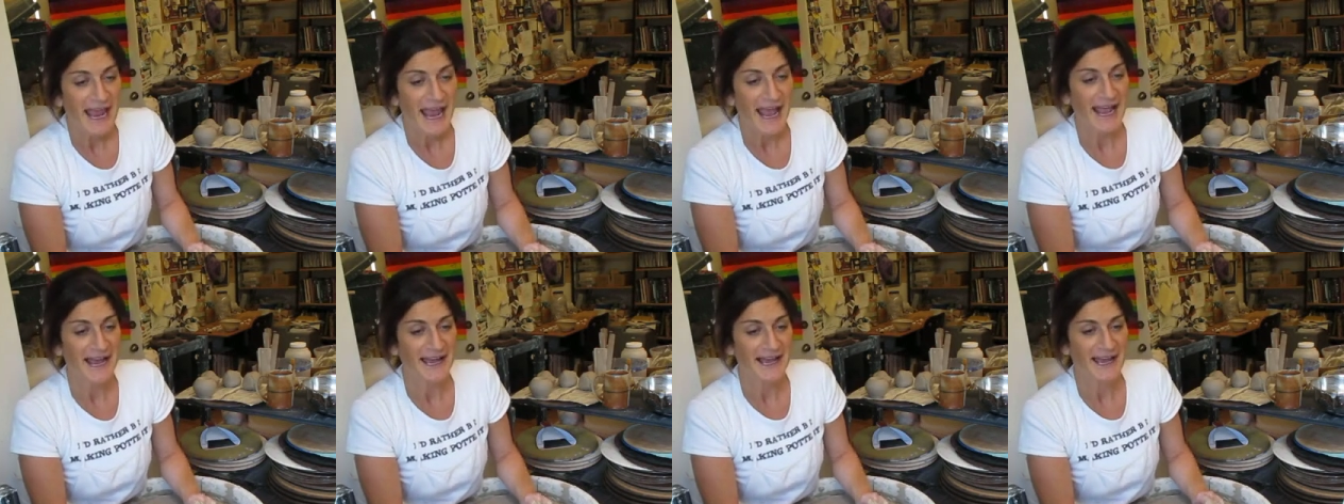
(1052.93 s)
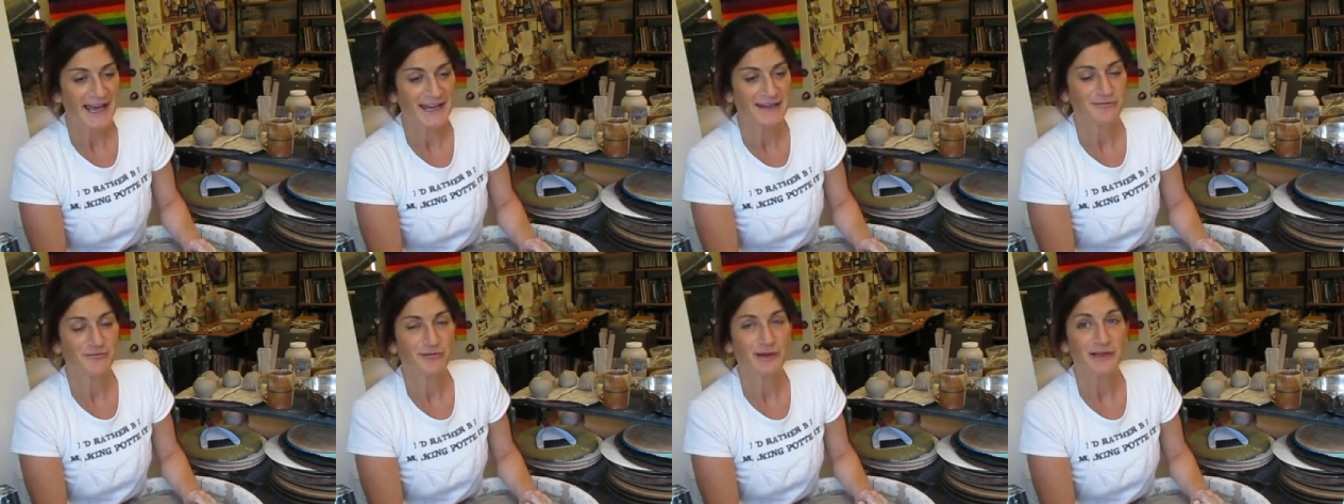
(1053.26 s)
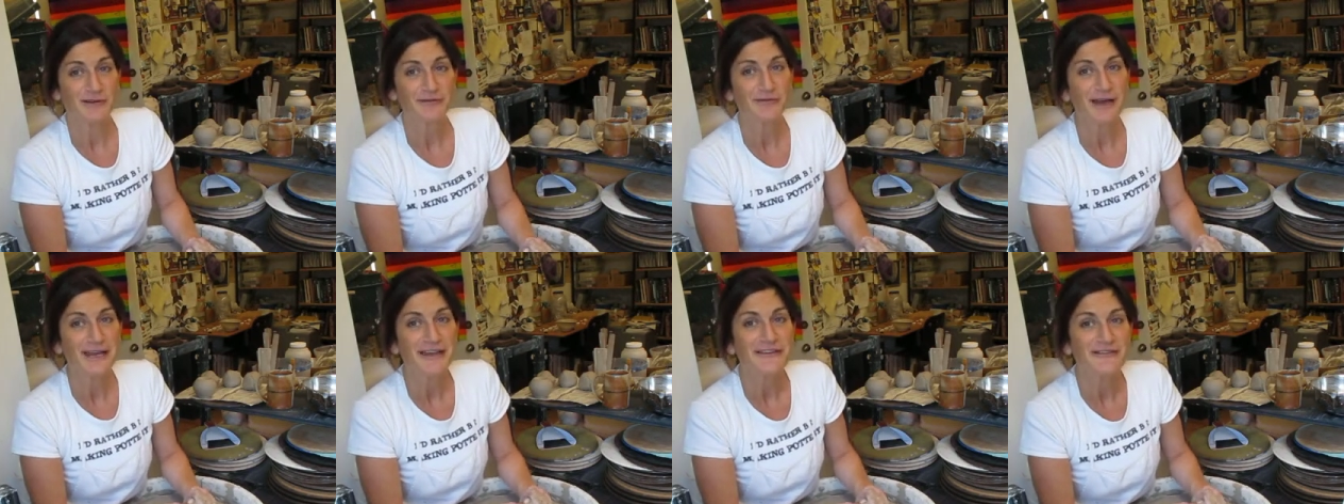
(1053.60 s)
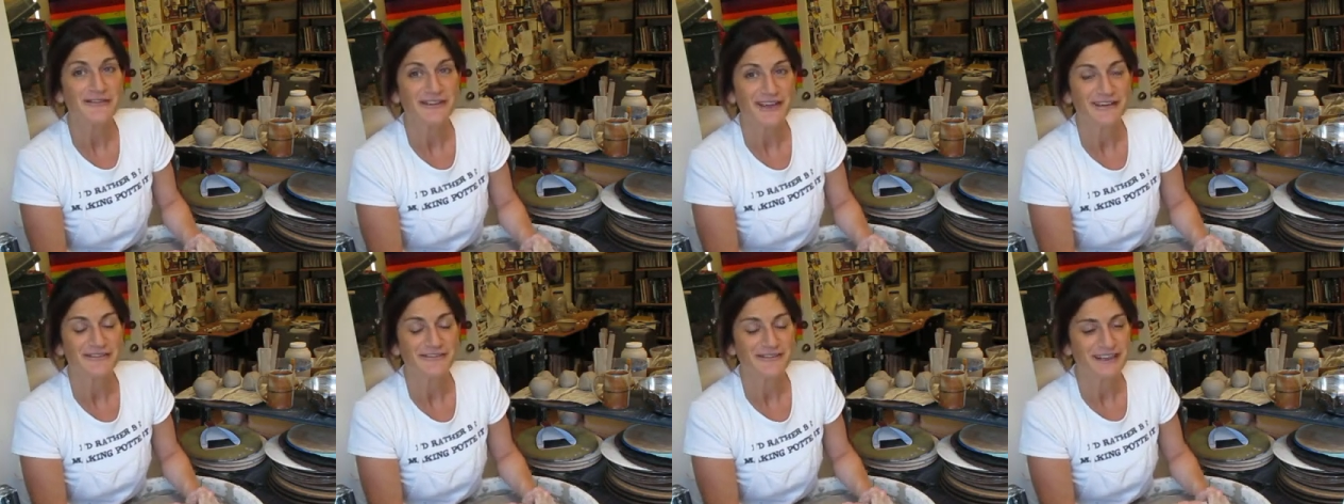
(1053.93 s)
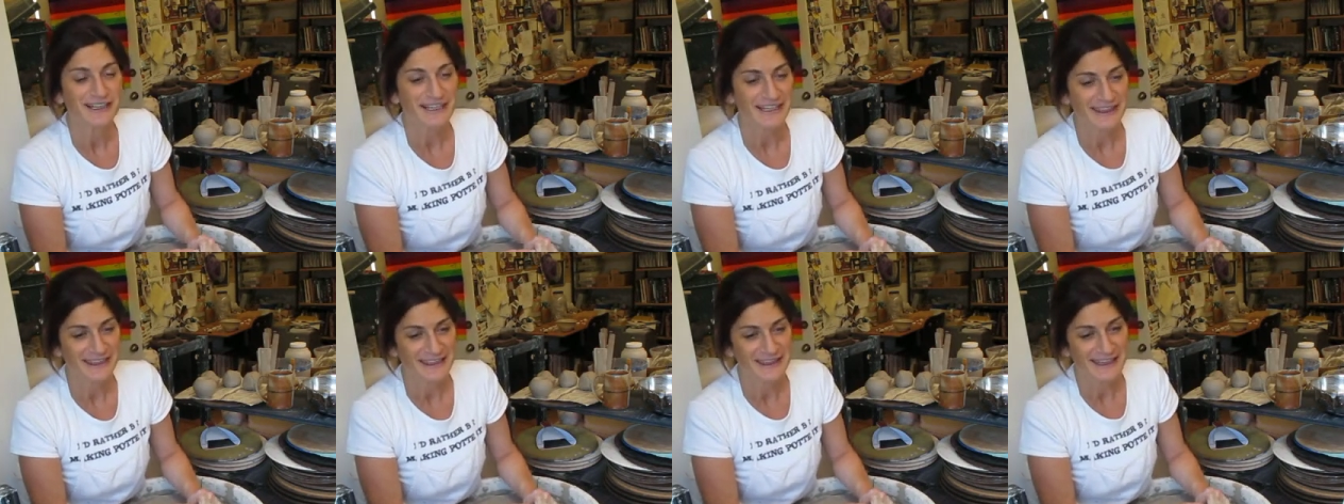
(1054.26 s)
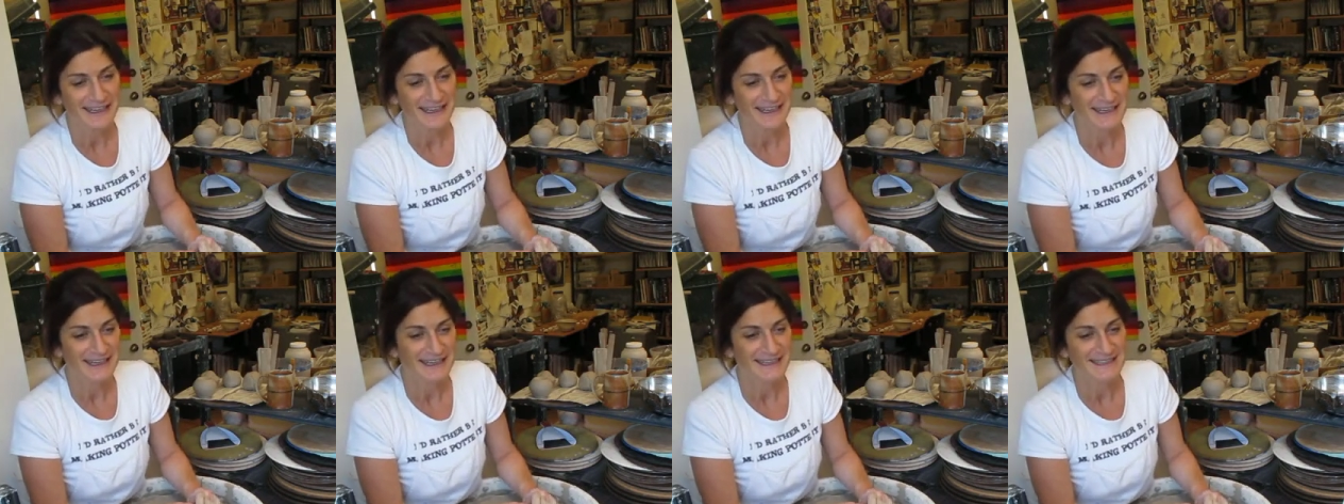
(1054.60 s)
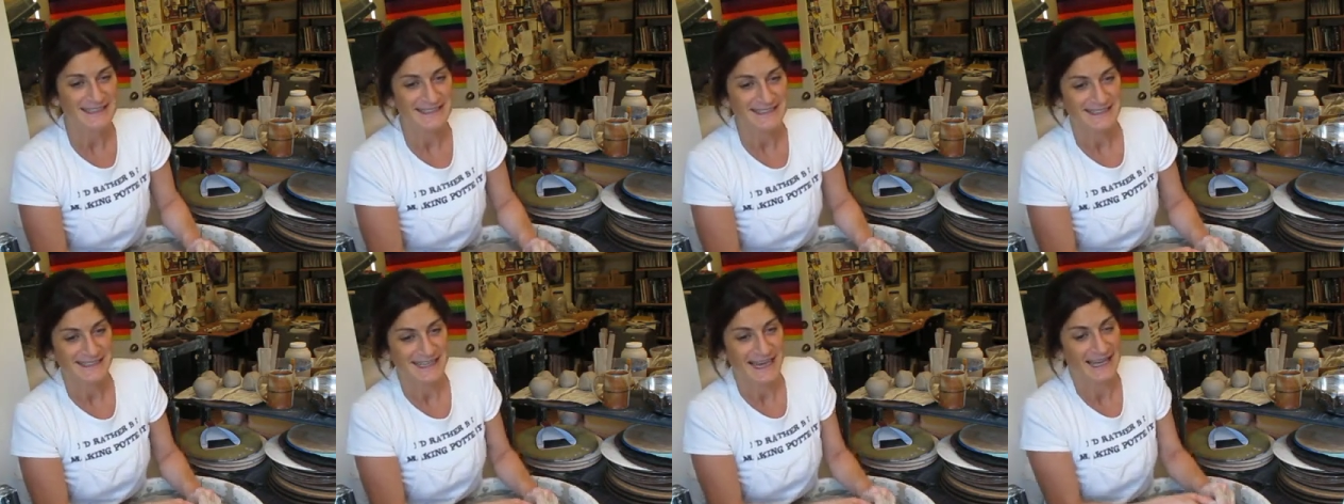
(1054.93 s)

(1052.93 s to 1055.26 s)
And one of my favorite things,